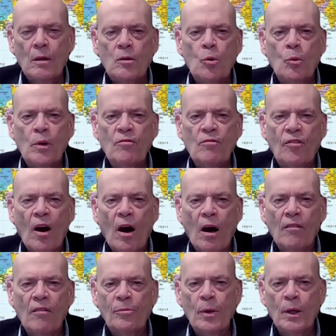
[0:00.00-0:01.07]
to
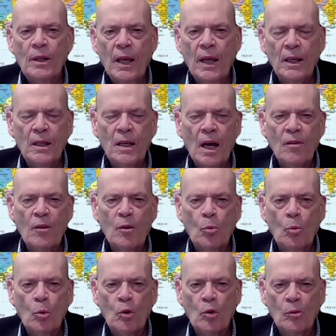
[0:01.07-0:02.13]
involvement in another
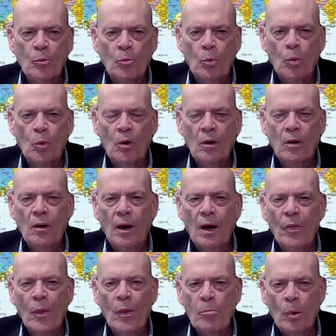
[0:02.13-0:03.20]
world war
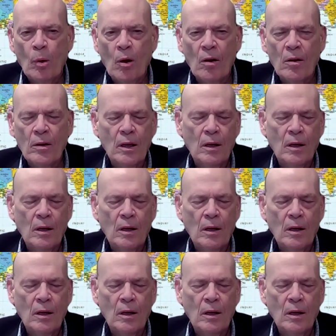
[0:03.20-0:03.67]
on the part